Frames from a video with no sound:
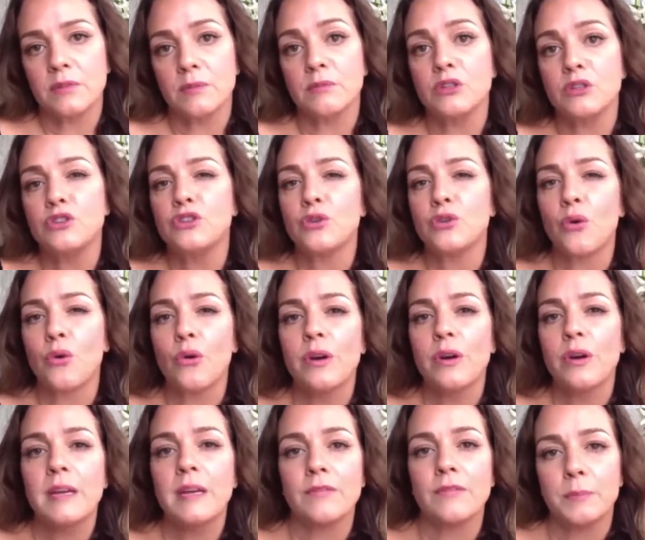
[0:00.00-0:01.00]

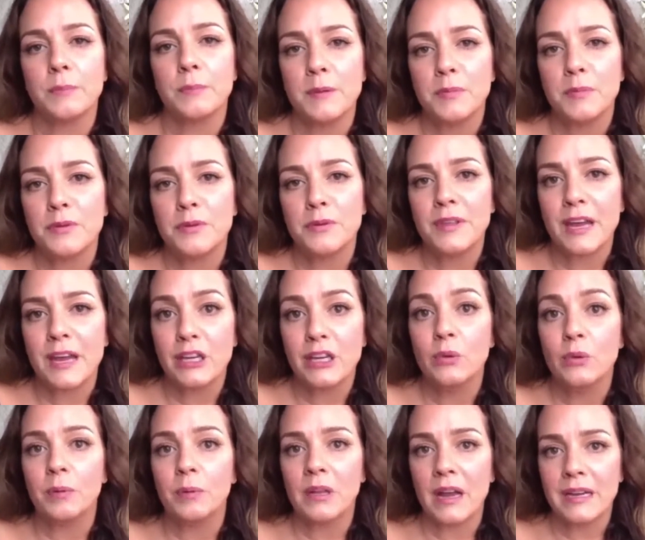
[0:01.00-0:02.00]
majority of the people that you
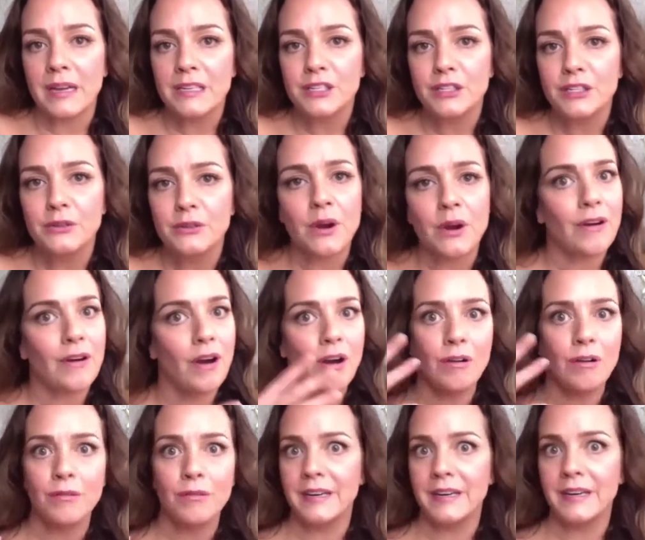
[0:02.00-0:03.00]
apply it to are
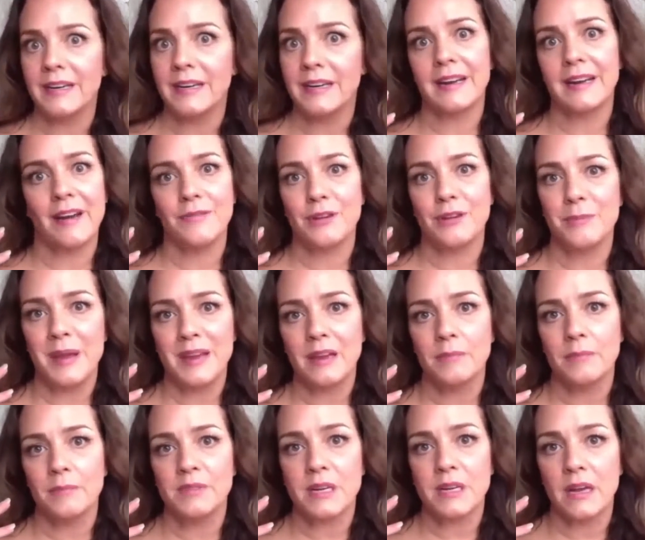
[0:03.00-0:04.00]
already going to
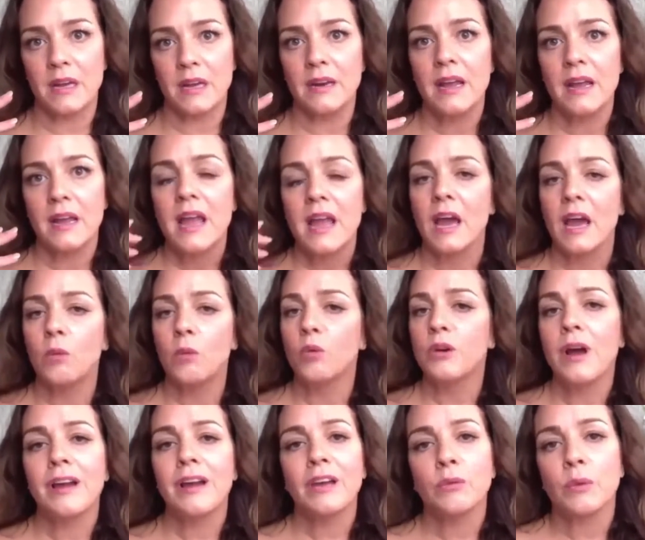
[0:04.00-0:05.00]
have the makeup done. And we're
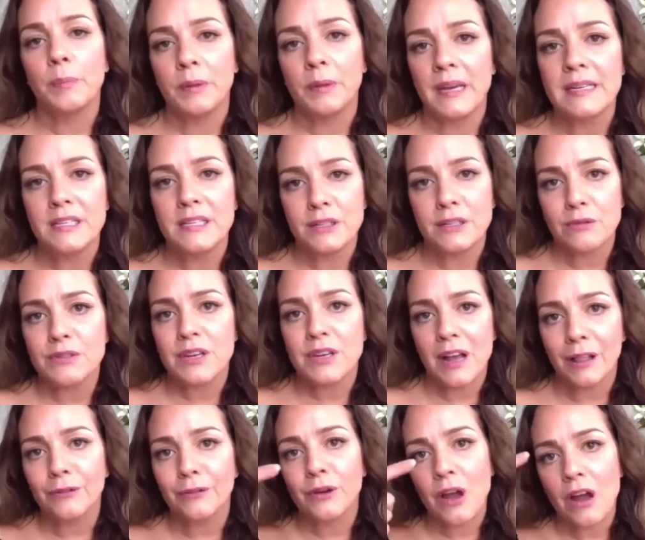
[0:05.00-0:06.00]
not going to replace those with
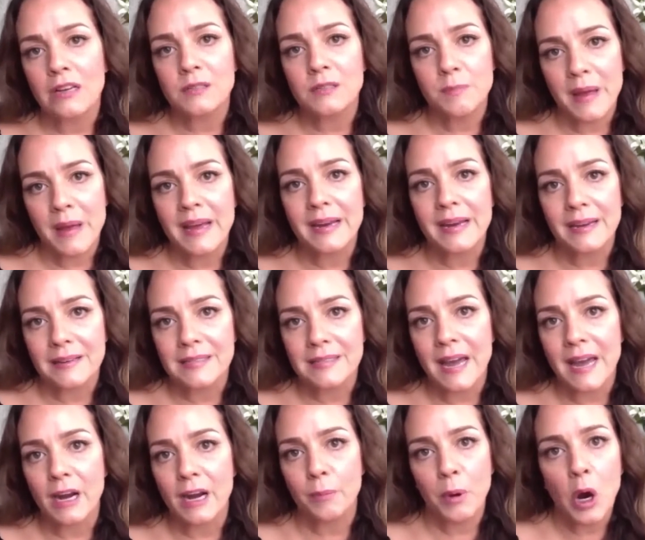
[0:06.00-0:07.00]
cosmetics
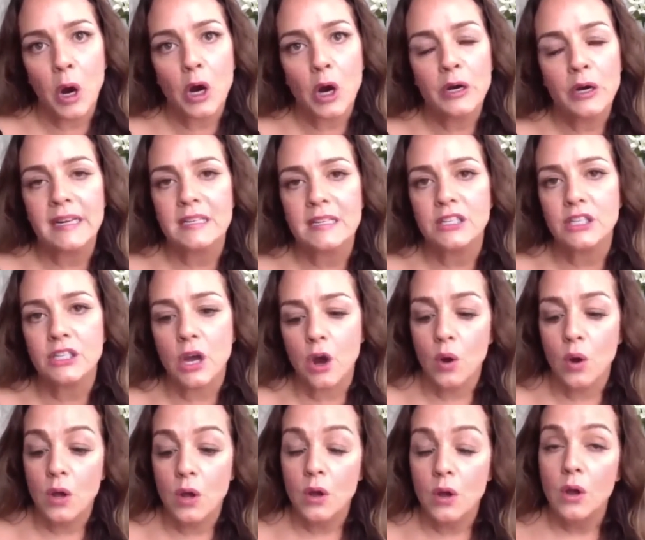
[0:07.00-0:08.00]
at a party. So
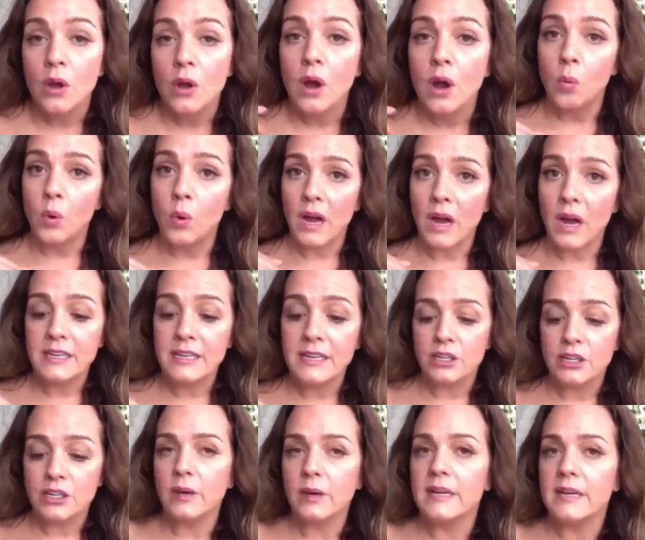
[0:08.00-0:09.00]
what I
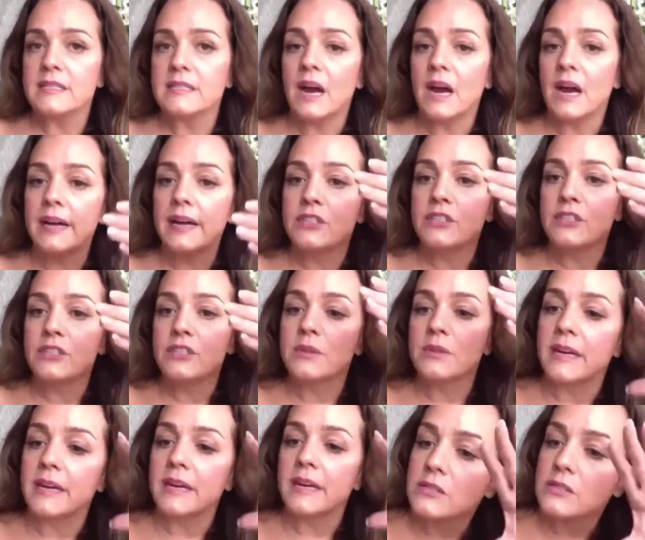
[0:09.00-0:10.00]
do is I do
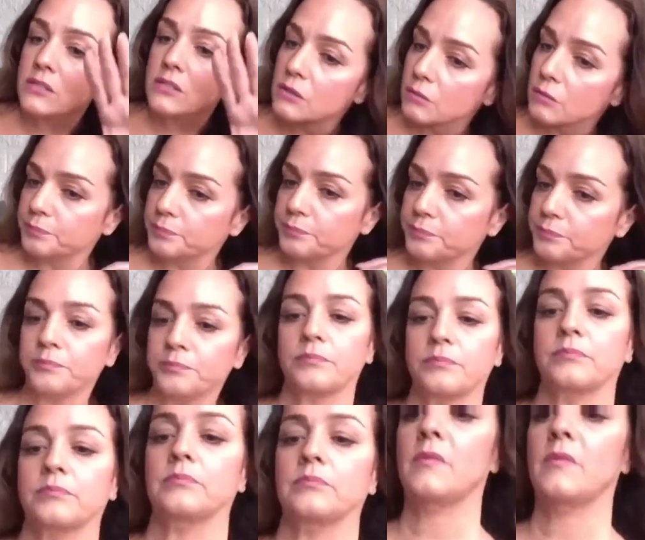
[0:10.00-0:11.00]
this.
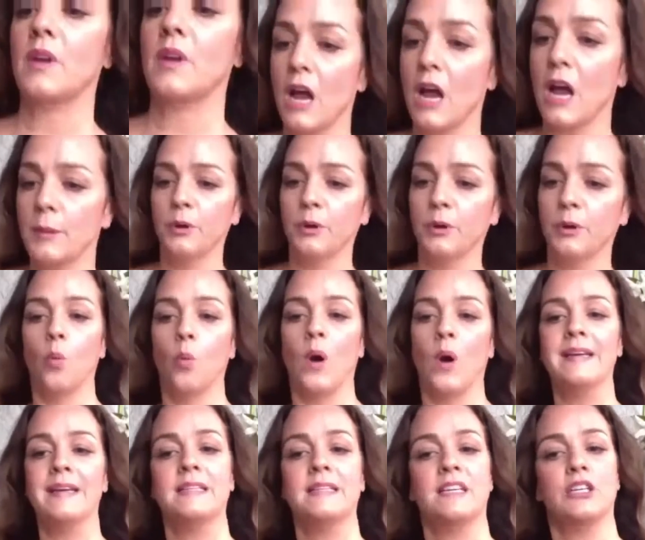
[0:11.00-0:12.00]
I put a white
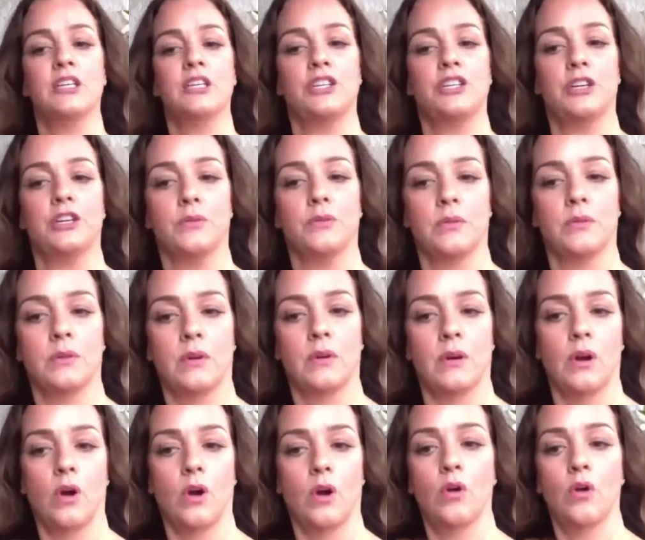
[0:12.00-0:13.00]

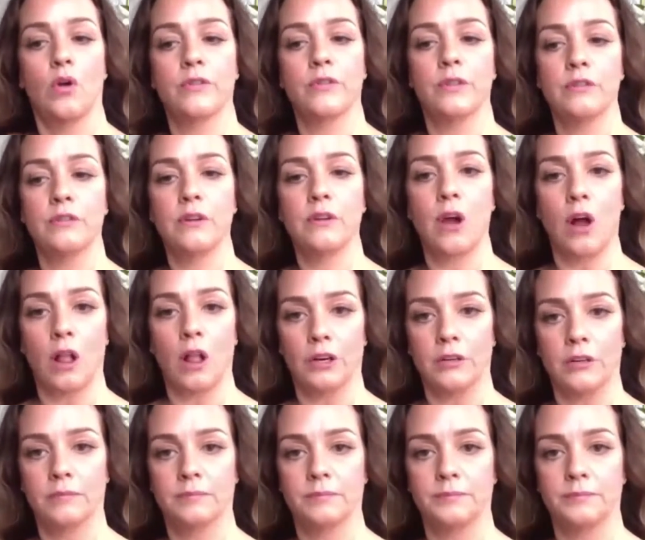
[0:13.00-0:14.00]
tissue over their collar.
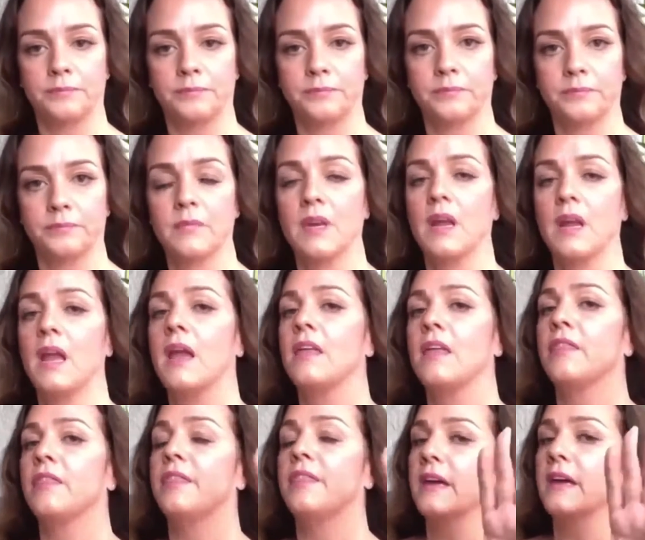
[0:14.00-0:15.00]

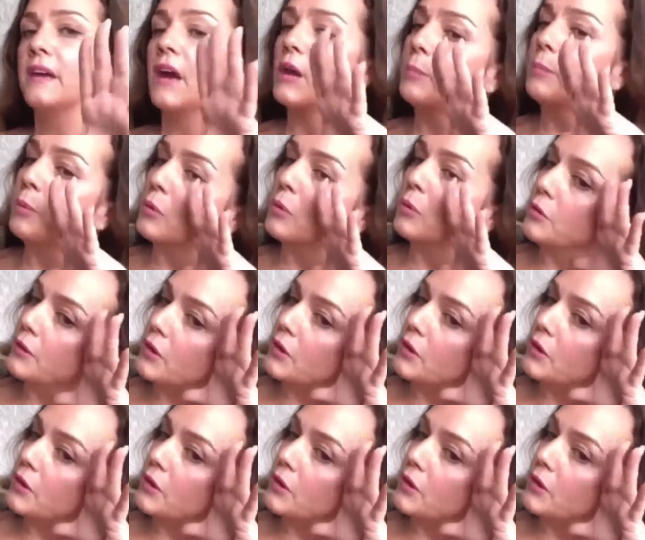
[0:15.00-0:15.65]
Then I pull the